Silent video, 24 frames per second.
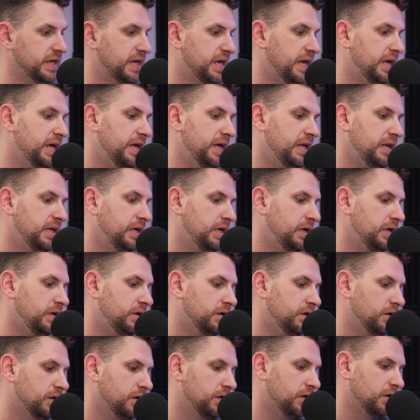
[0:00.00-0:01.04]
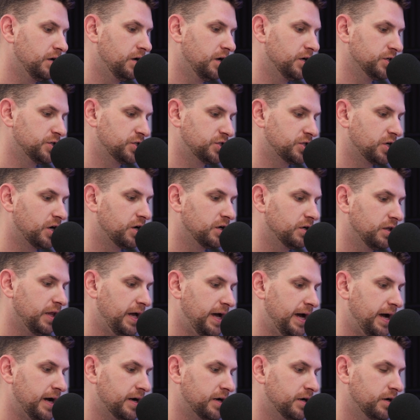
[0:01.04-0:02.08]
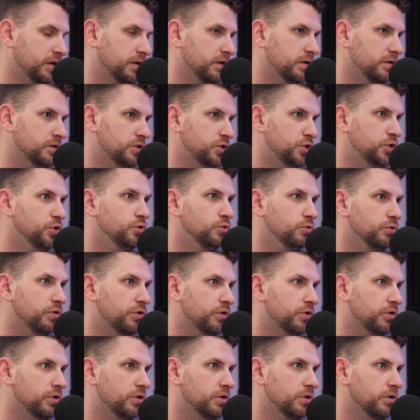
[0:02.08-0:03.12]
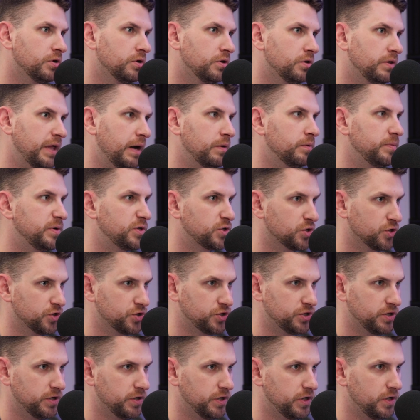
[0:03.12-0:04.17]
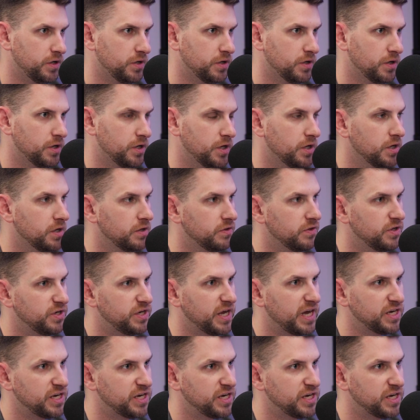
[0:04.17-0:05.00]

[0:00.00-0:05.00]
Like hitting a sarlacc tooth, that would be tertiary. The